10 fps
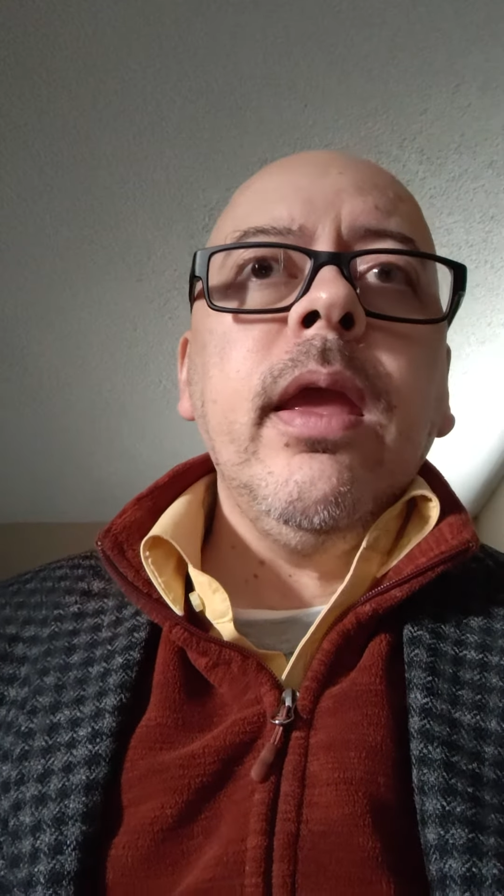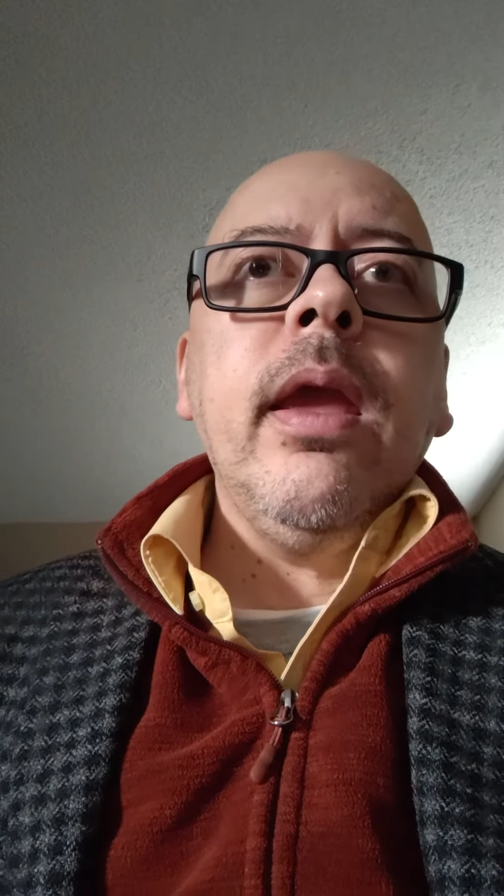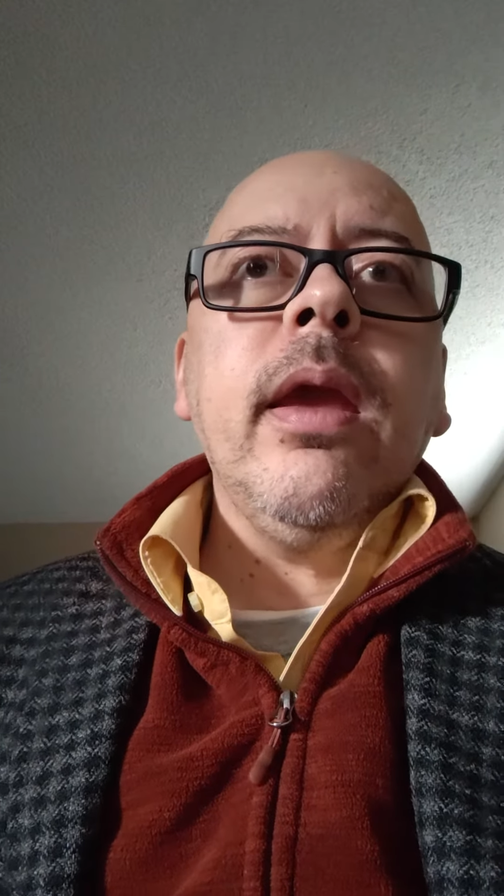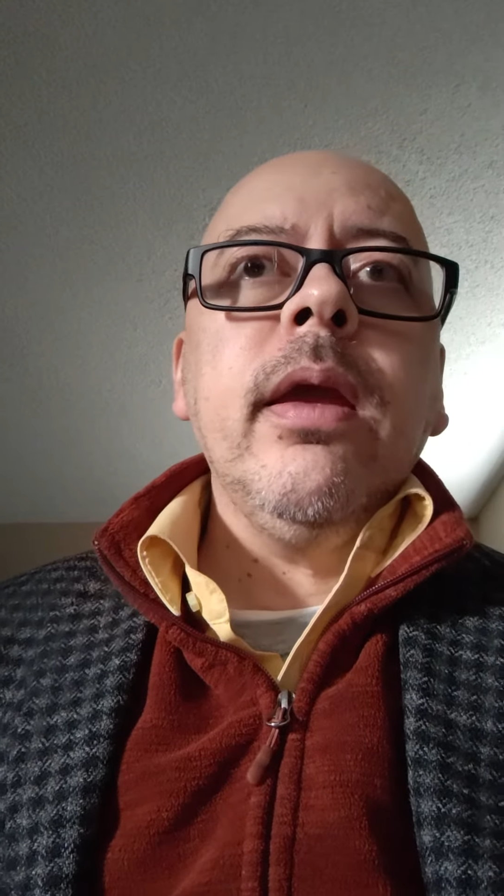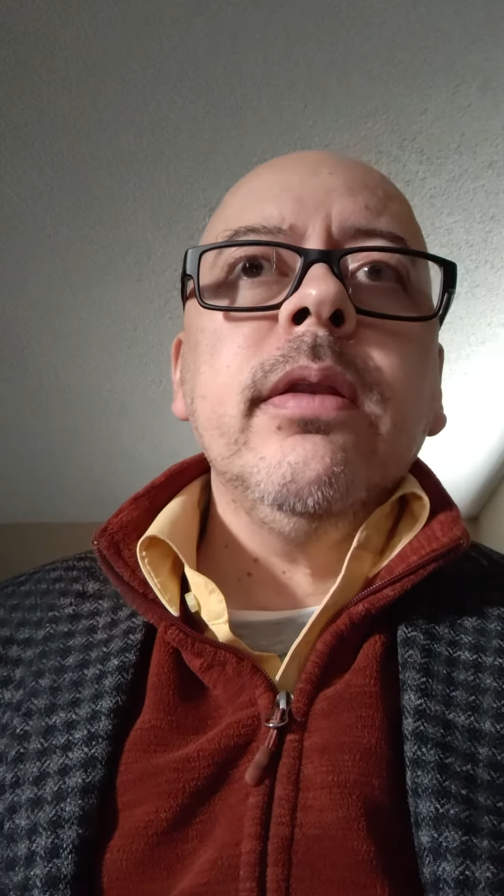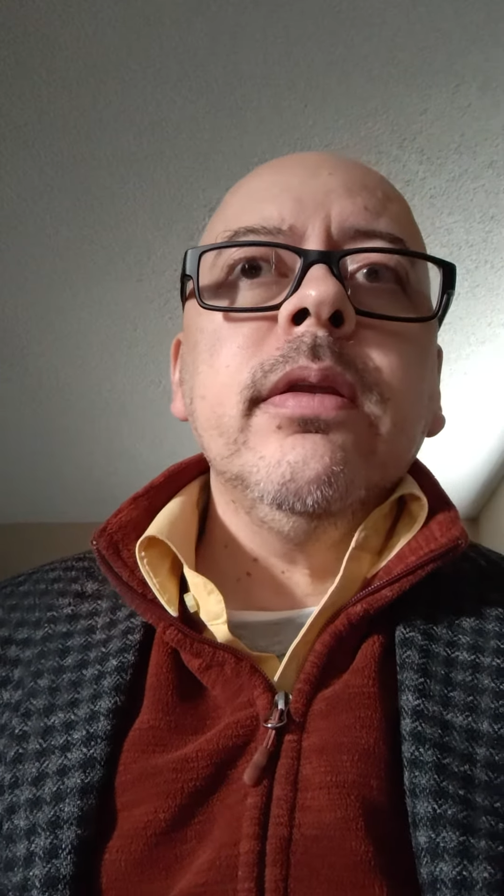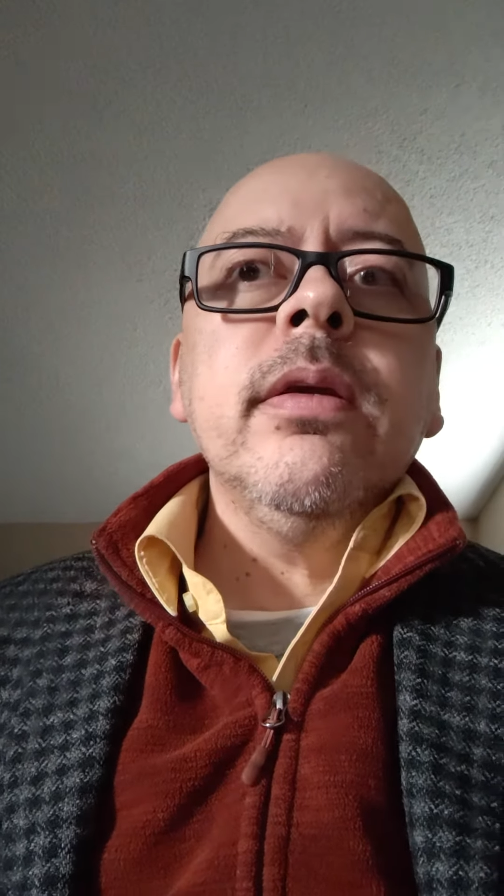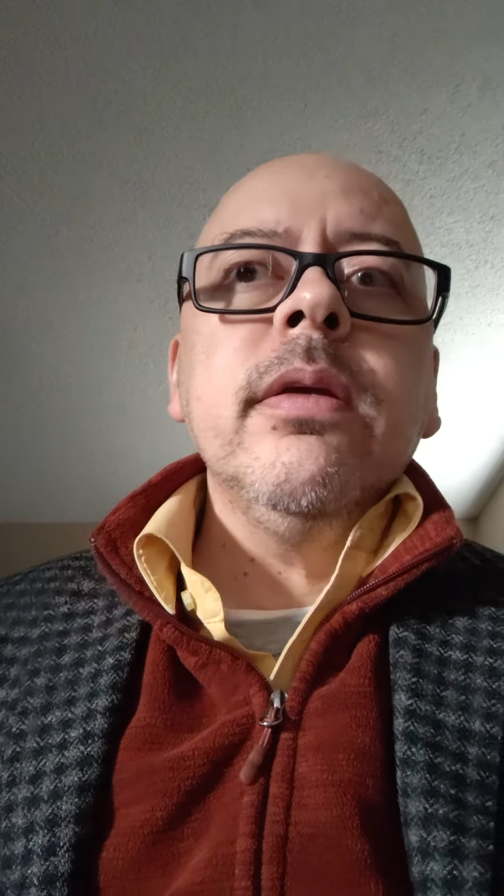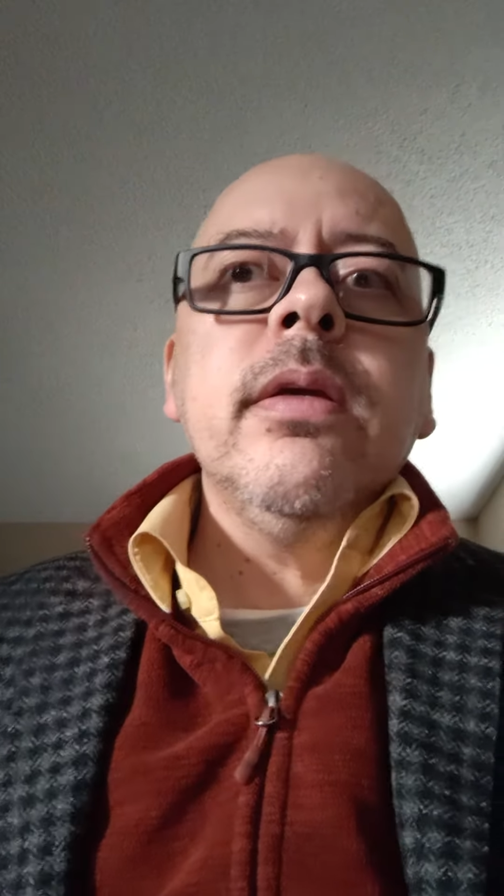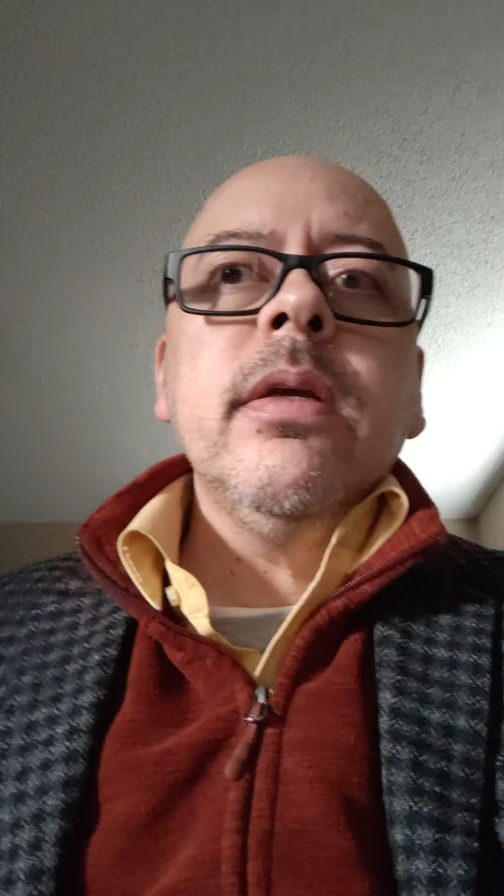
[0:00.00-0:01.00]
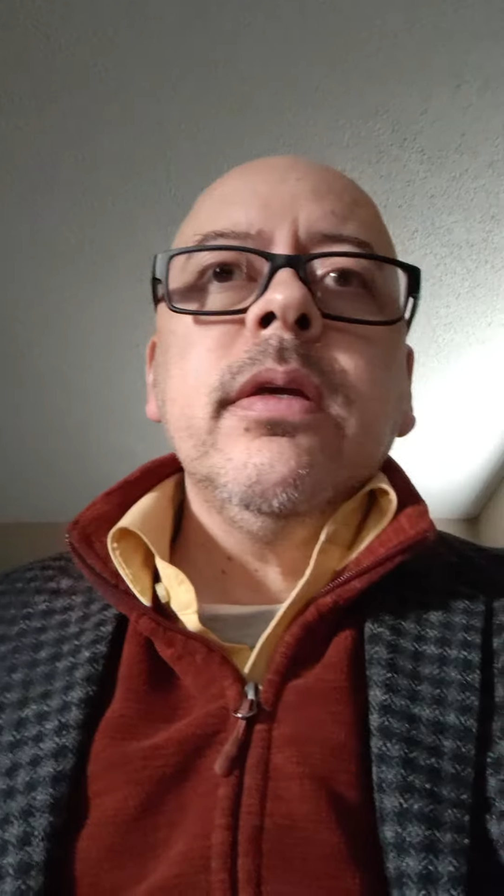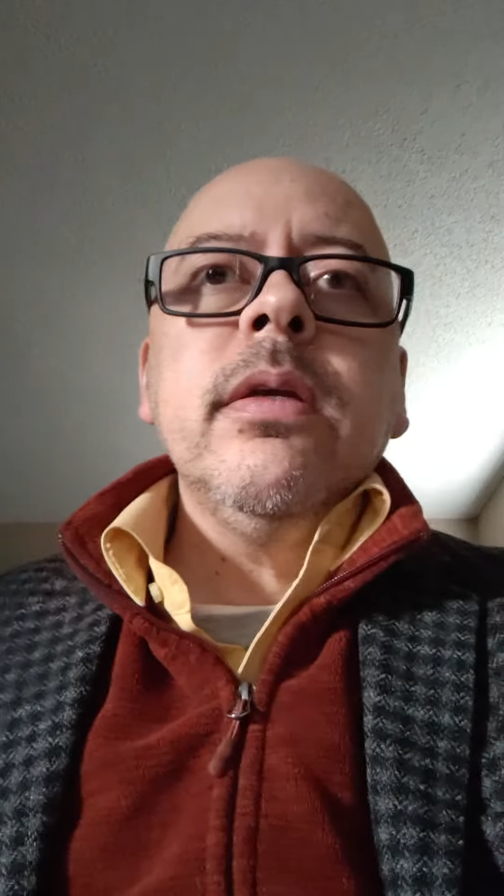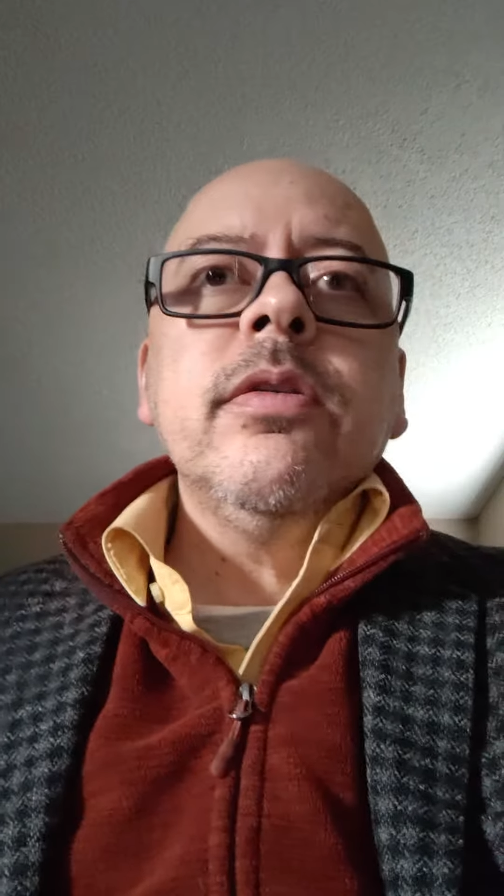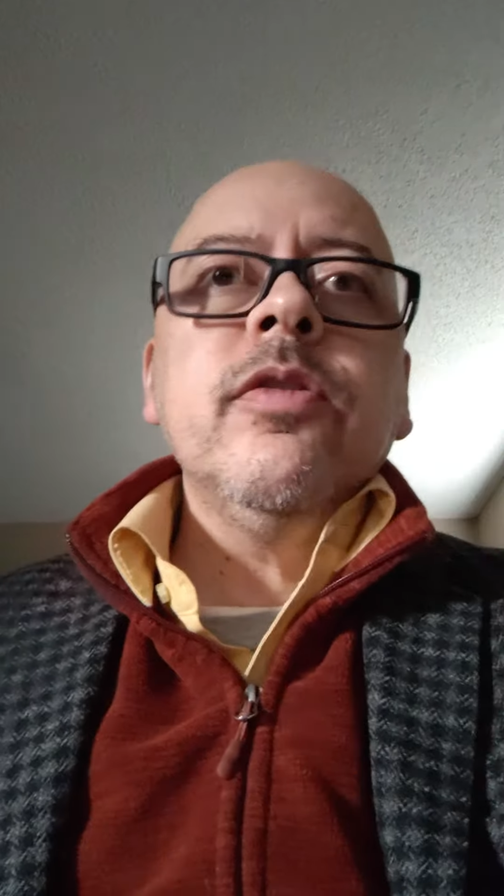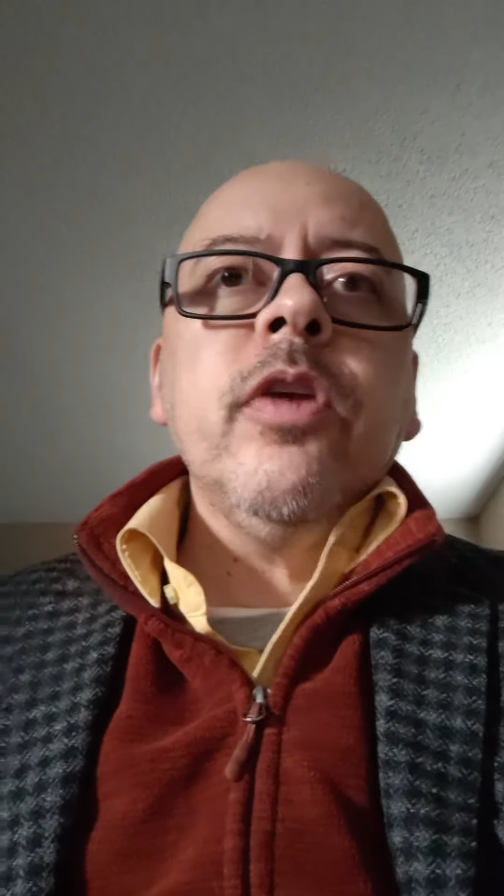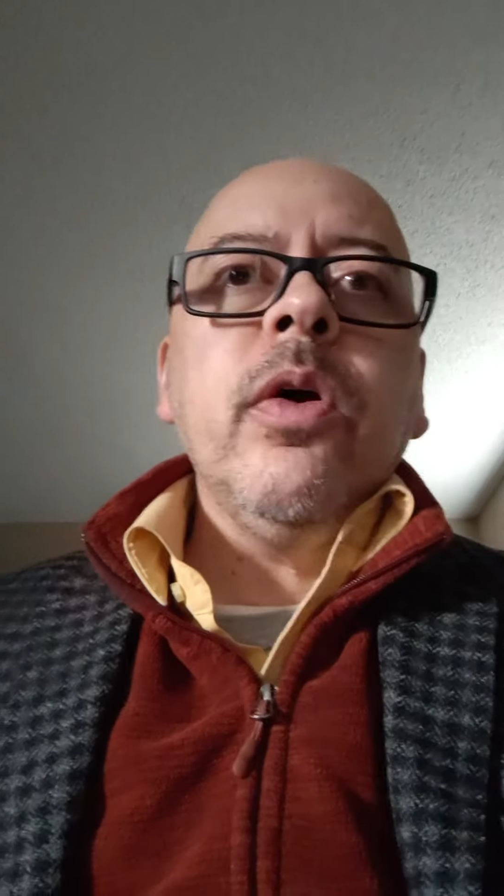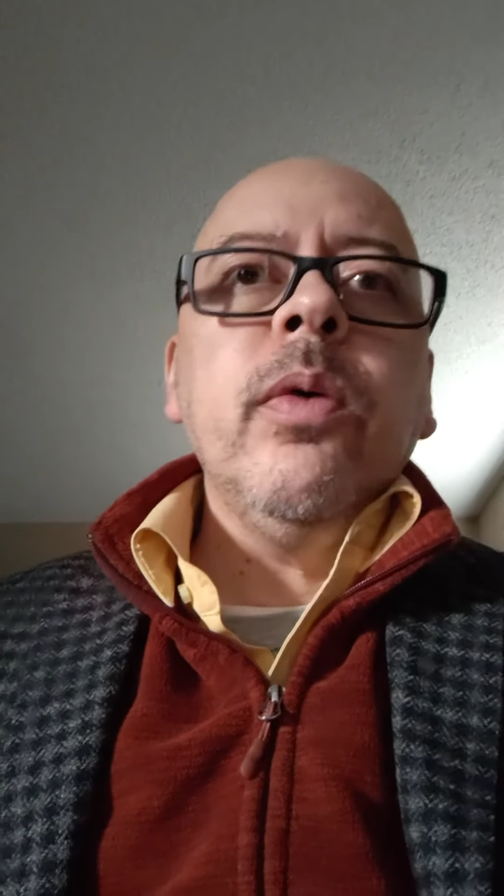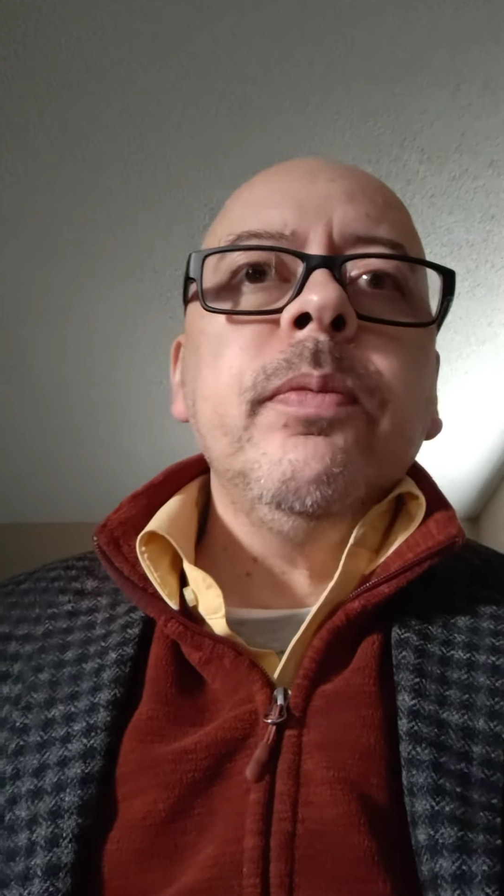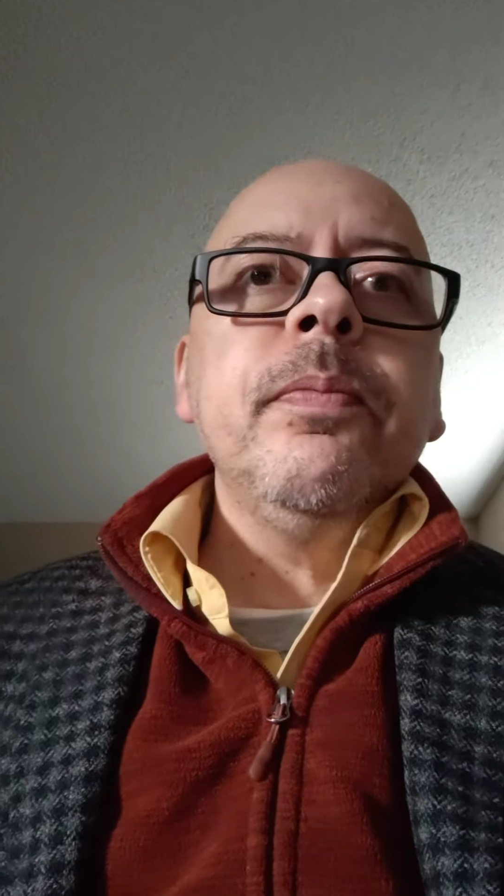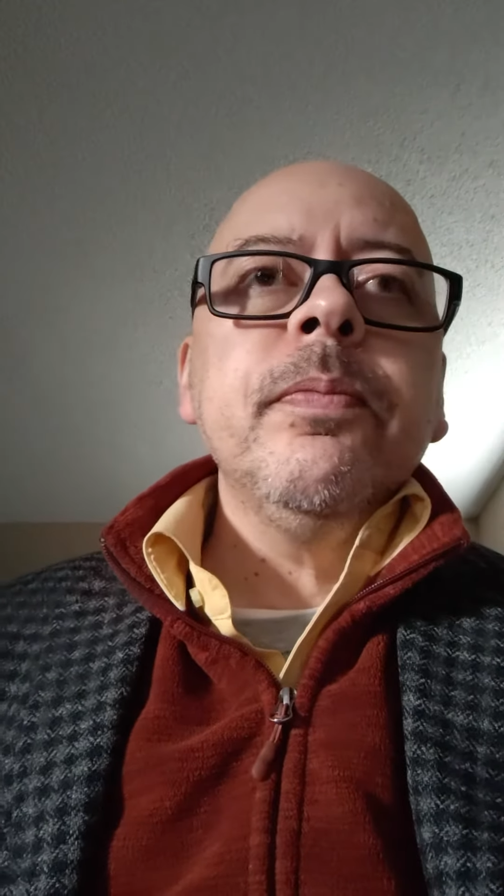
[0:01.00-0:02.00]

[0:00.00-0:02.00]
and so,